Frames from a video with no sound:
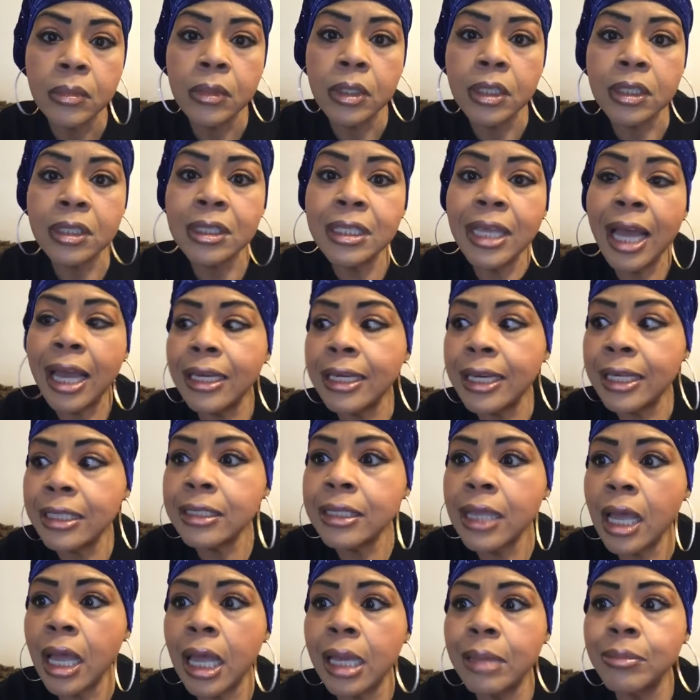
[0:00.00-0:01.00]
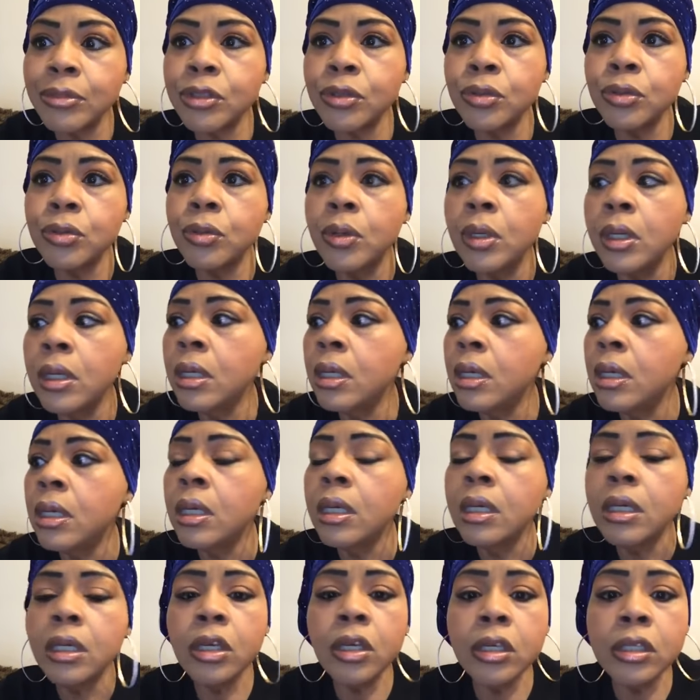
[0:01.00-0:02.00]
It's not that time to
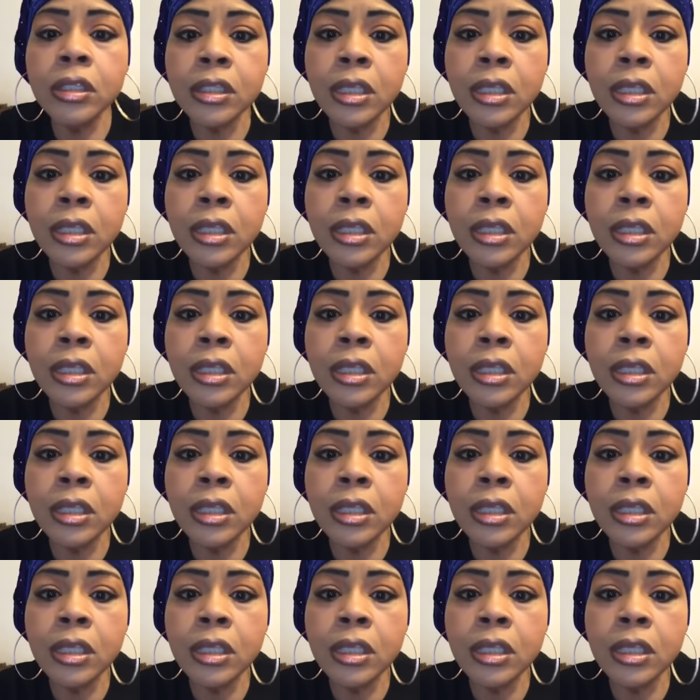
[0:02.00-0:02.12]
cook